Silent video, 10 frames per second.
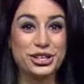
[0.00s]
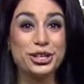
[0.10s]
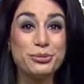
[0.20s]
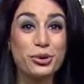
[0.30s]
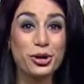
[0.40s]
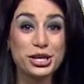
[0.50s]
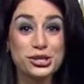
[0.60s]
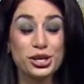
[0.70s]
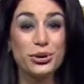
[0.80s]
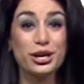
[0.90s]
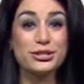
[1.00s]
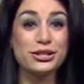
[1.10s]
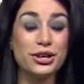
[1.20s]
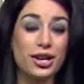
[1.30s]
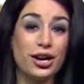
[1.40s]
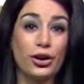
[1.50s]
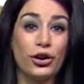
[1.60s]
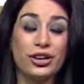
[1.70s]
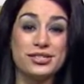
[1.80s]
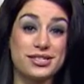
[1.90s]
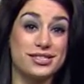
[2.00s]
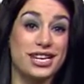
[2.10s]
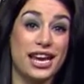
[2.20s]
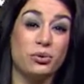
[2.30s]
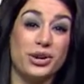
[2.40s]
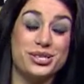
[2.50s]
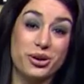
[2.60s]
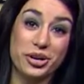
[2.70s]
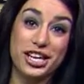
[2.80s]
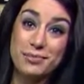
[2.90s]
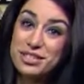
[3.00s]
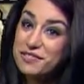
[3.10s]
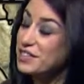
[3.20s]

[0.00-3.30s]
Good morning to you. Here's a look at our current sustained winds already up to